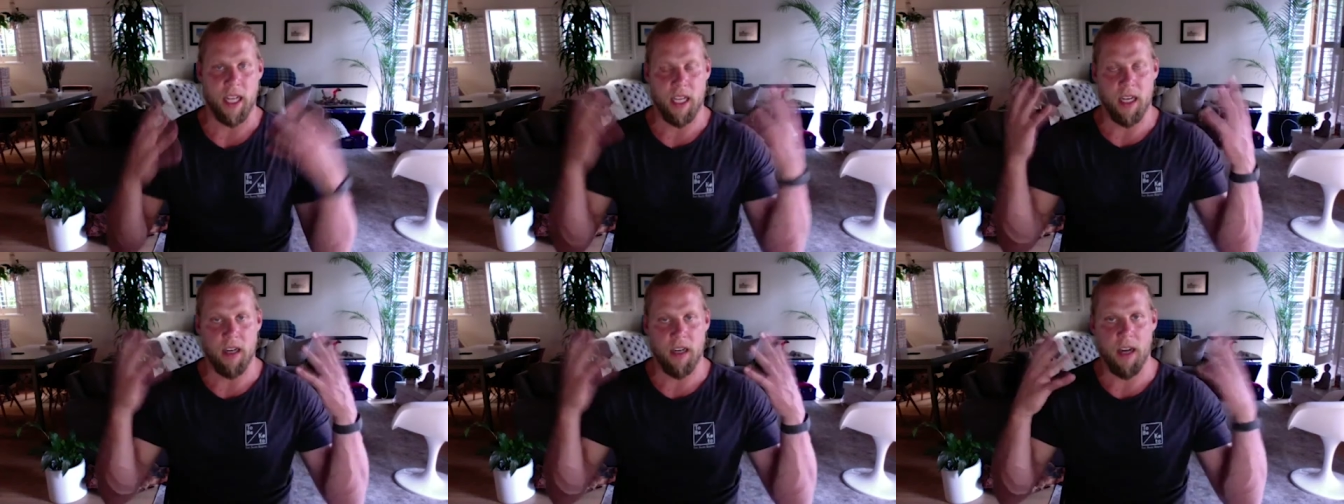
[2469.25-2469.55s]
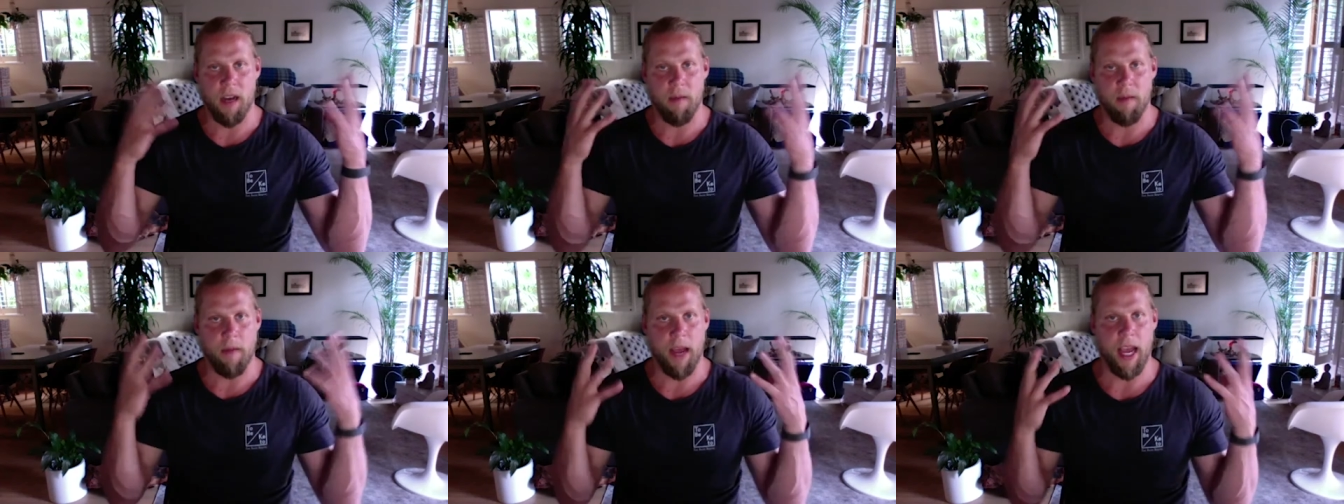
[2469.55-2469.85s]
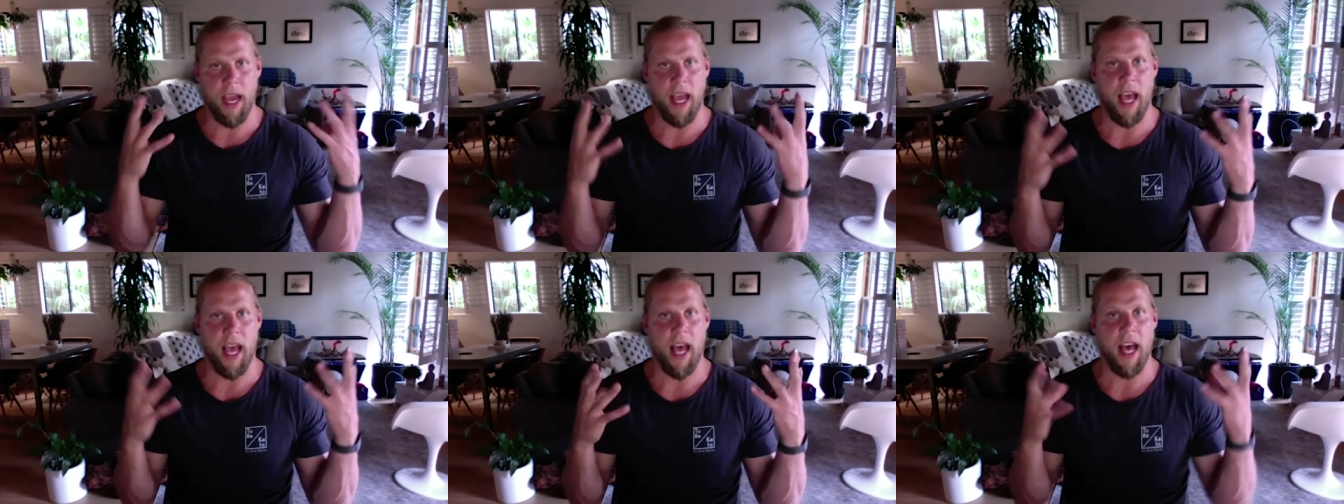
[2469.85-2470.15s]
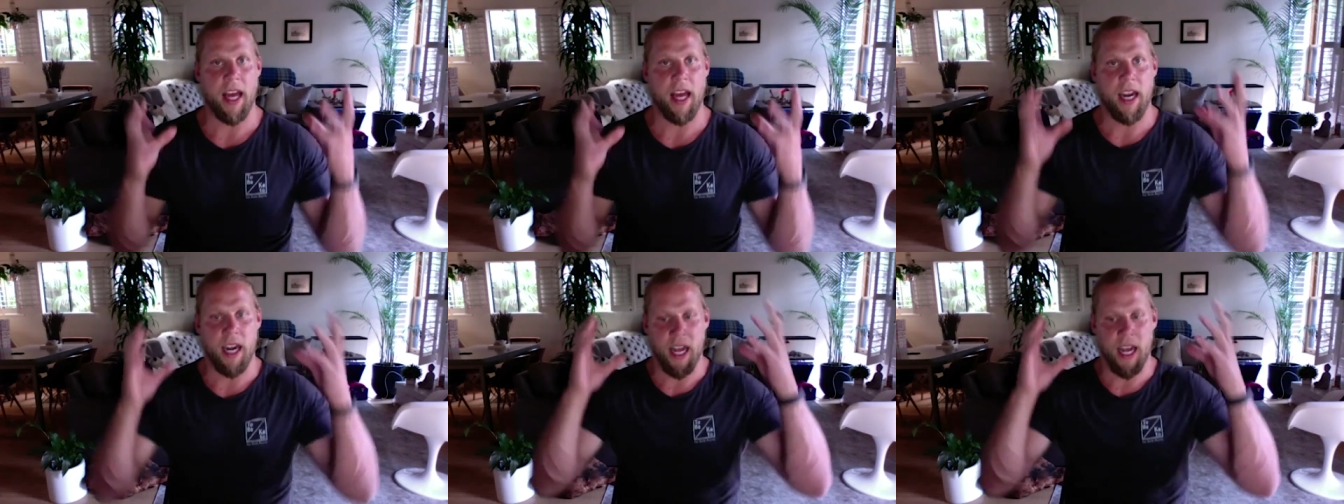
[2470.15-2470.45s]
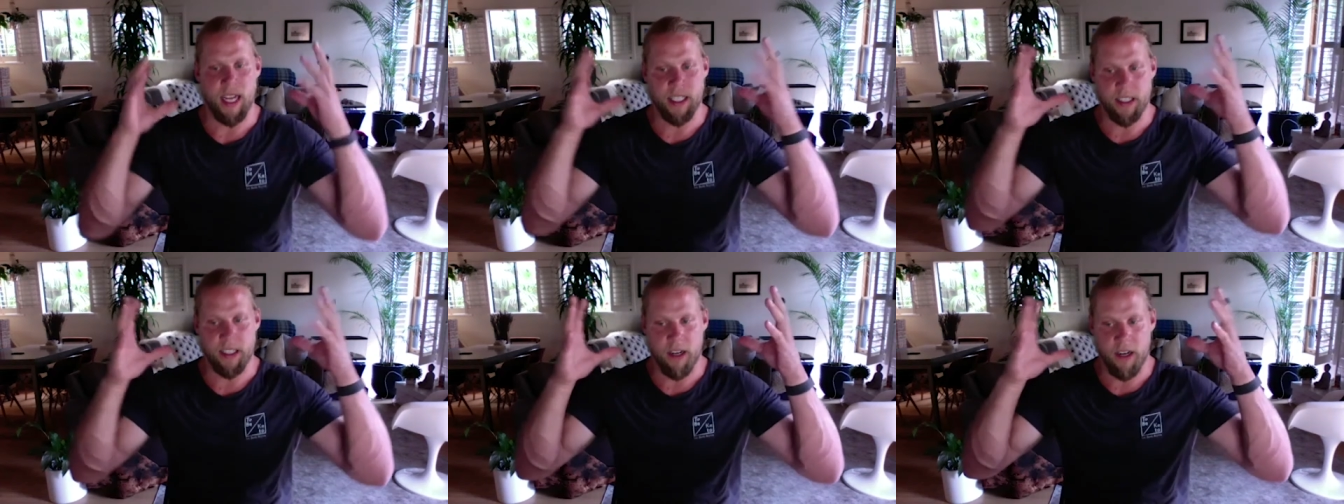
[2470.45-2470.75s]
cleared up my head and
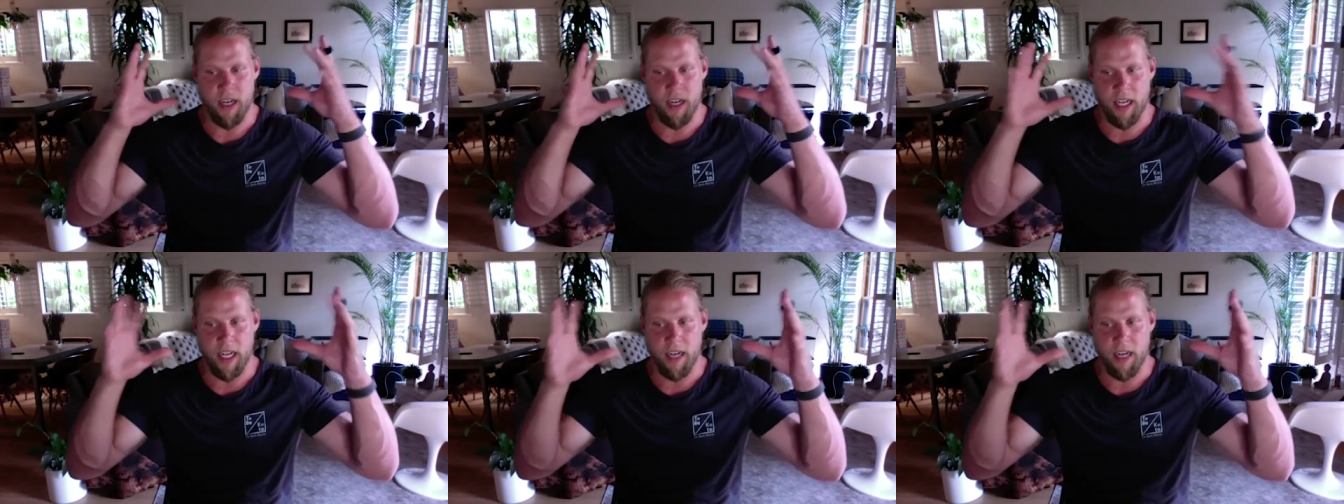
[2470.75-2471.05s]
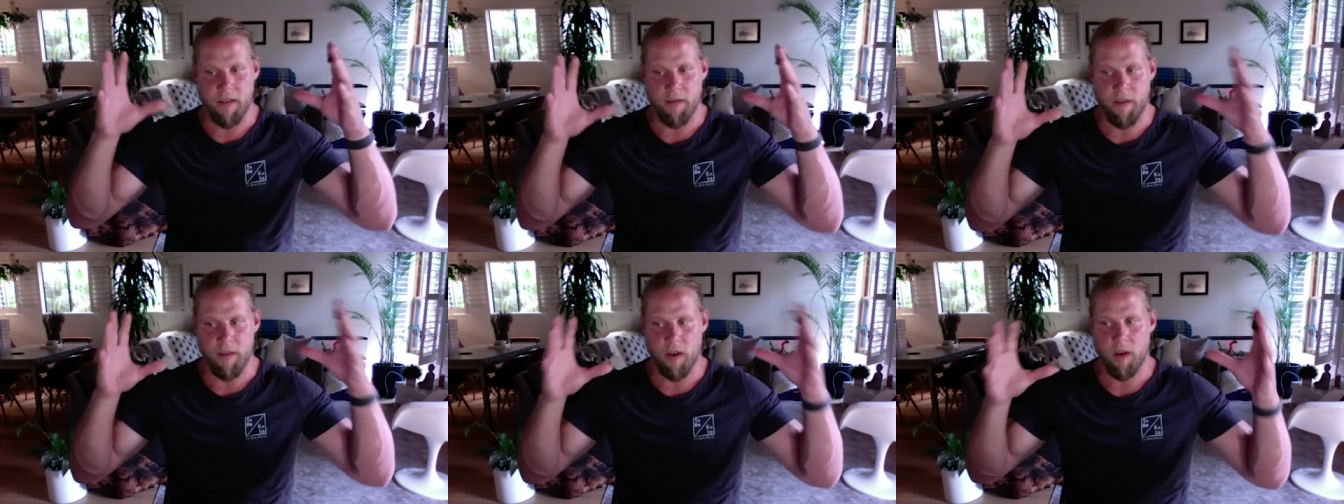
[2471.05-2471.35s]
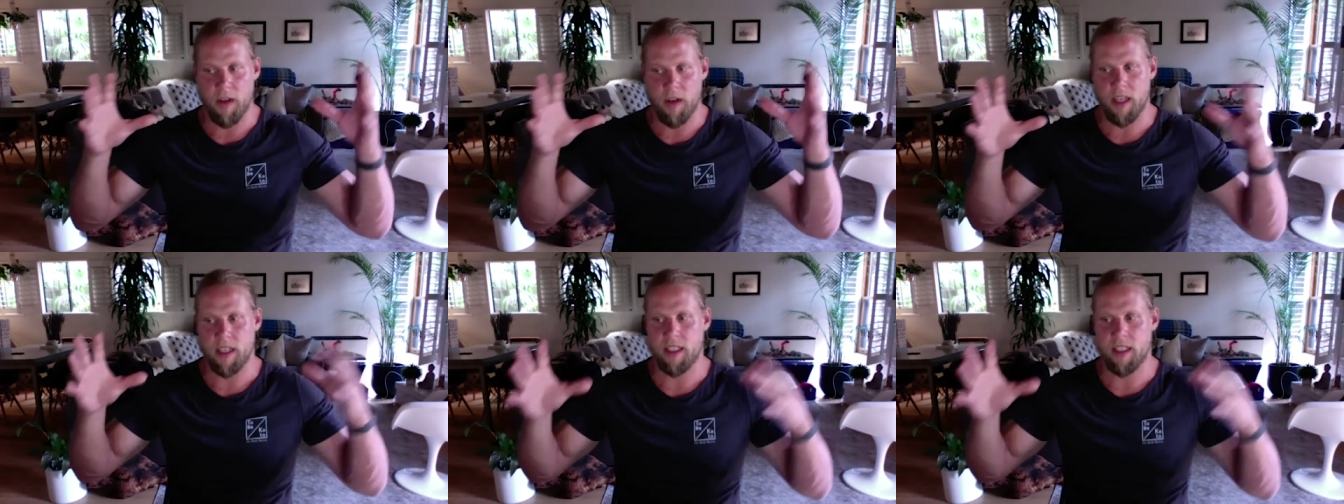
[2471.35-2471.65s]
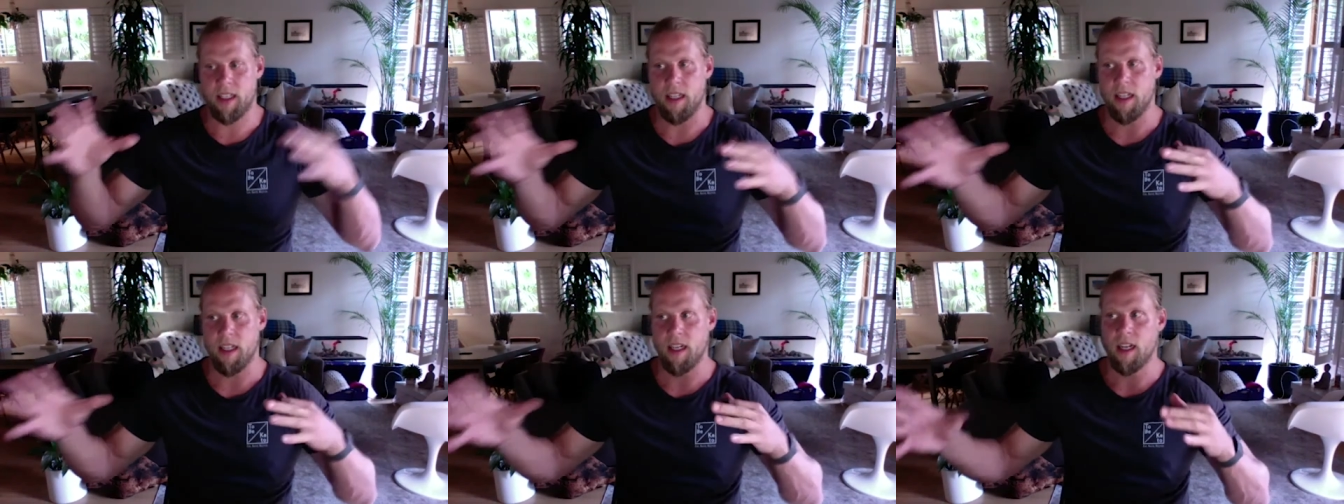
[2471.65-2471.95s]
I started getting focused and